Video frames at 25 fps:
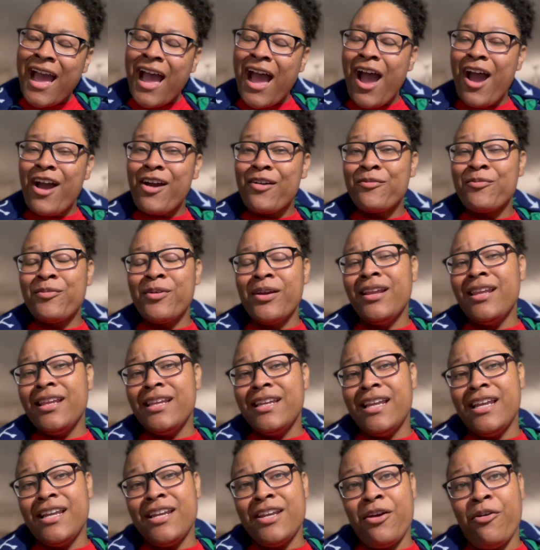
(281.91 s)
I really
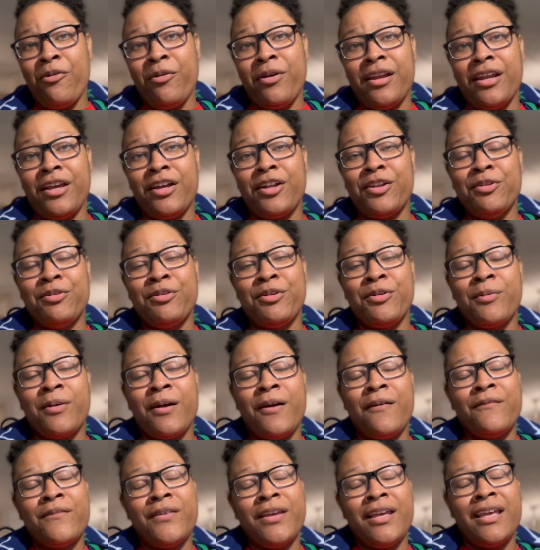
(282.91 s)
didn't know it included
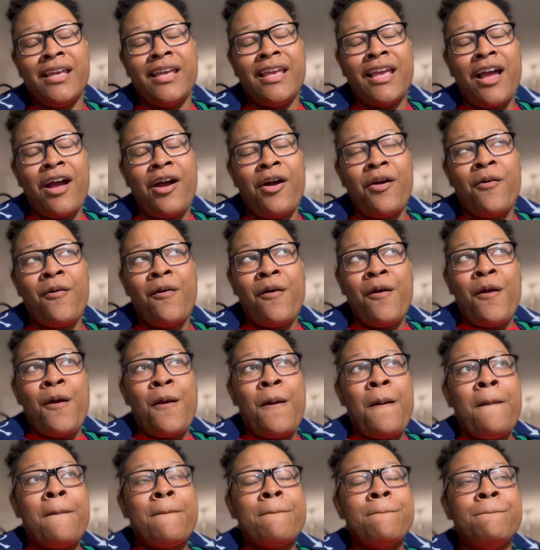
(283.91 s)
raw vegan, y'all.
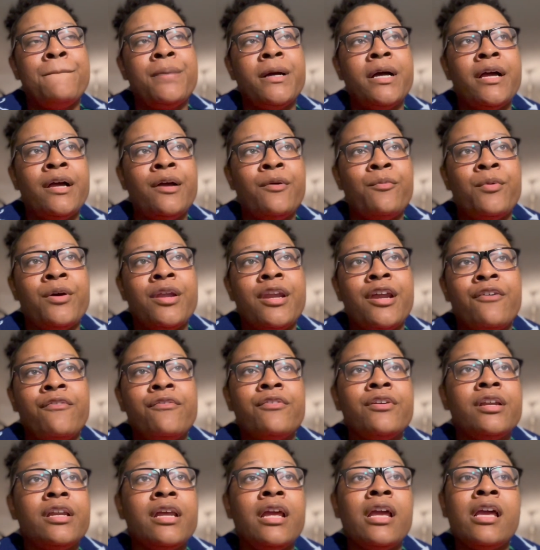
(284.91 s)
But
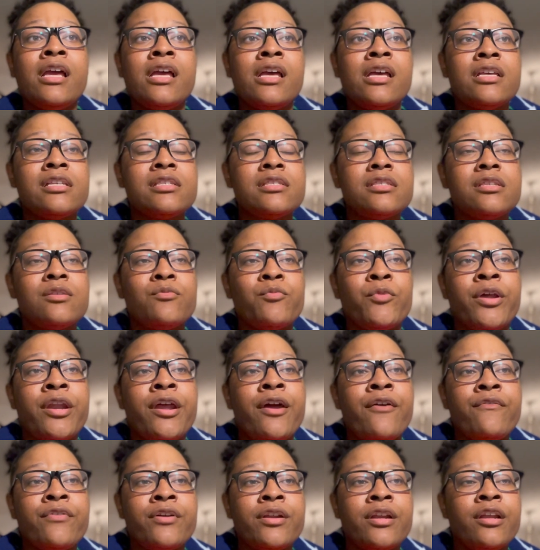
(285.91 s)
whatever it is,
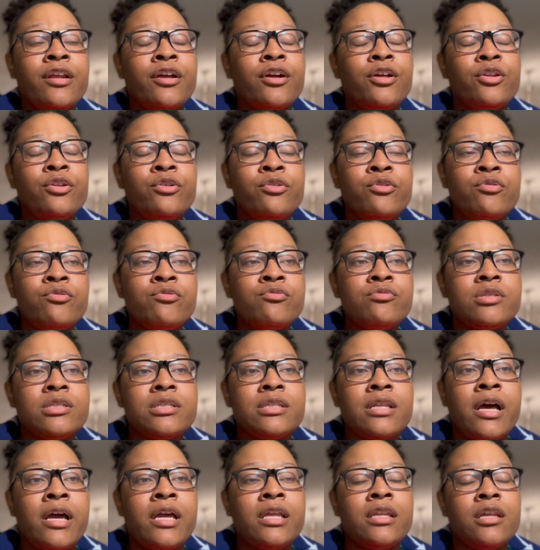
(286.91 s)
whatever it includes,
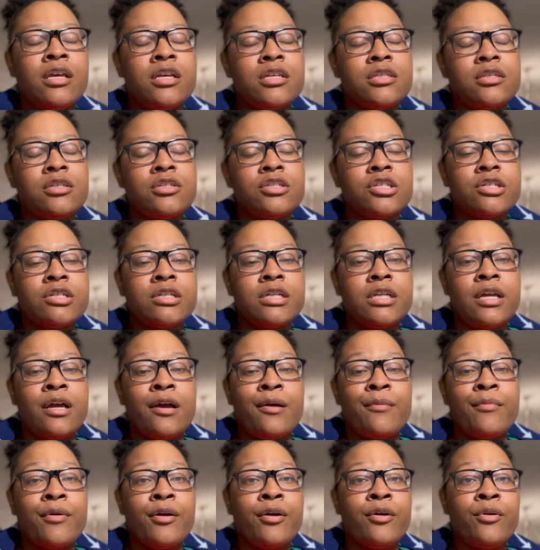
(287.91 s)
like, that's the journey
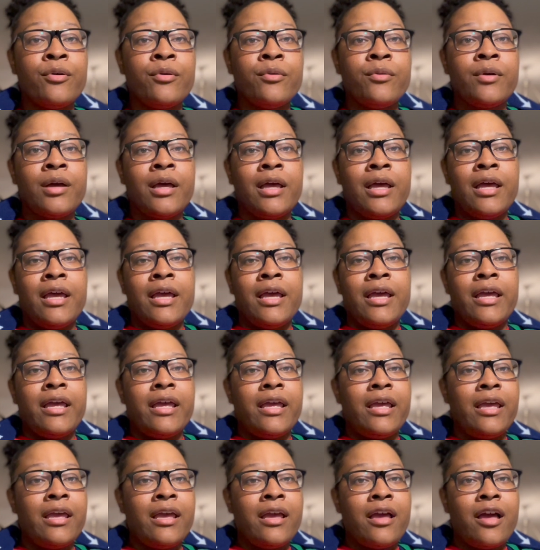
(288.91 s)
I'm on.
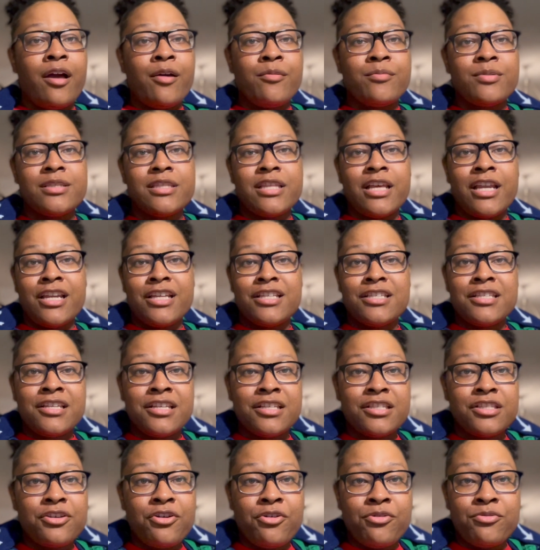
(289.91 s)
And I'm standing
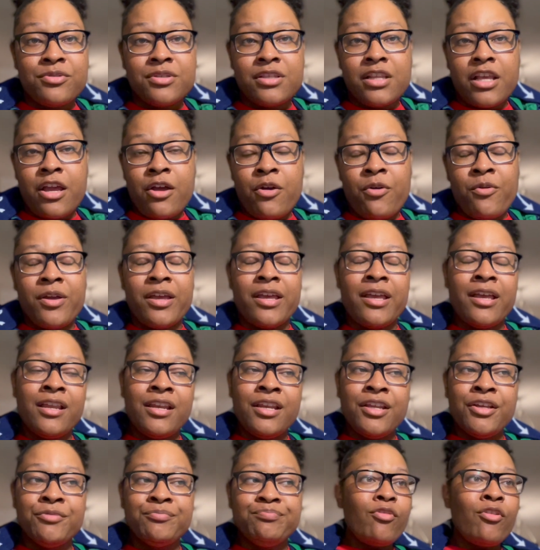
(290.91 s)
10 toes down in
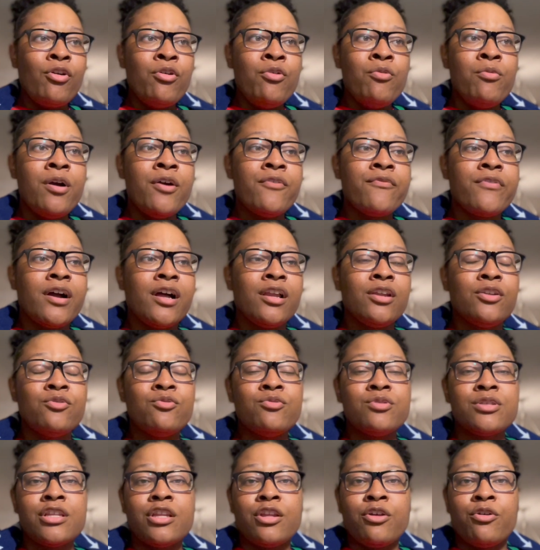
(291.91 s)
it. Whoever I
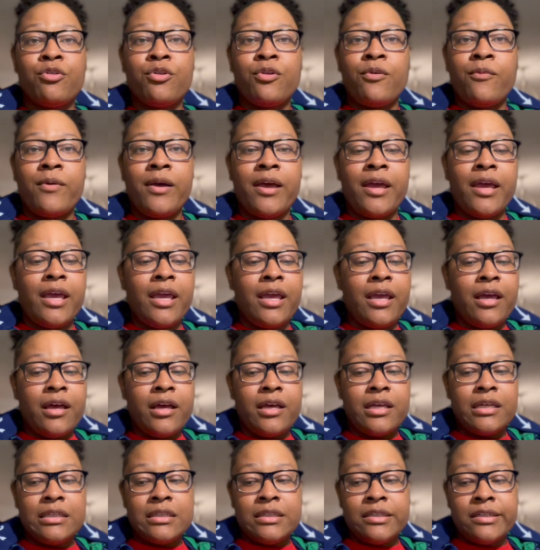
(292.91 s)
lose along the way,
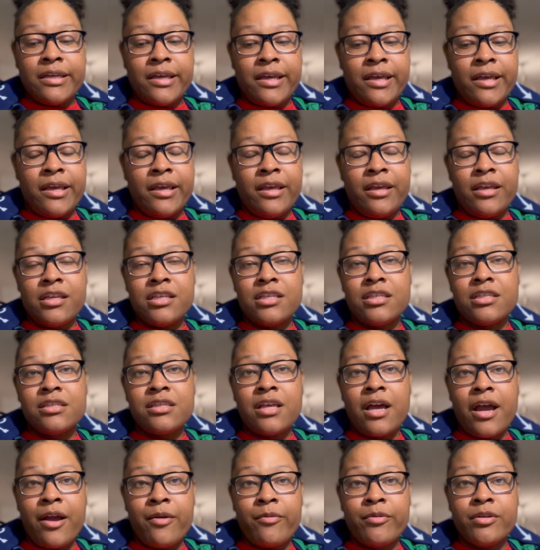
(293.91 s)
hey,
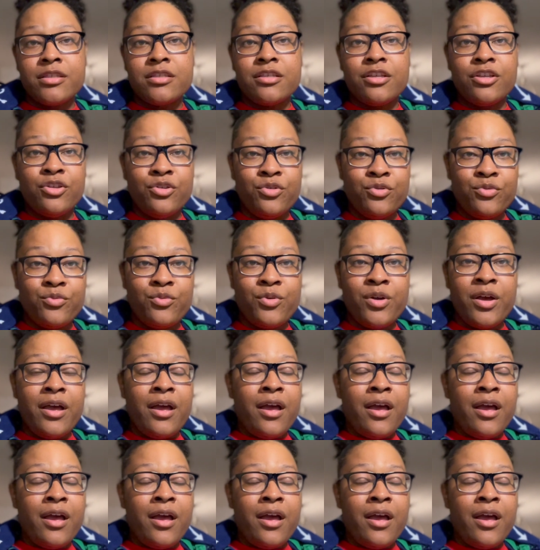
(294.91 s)
sorry to you.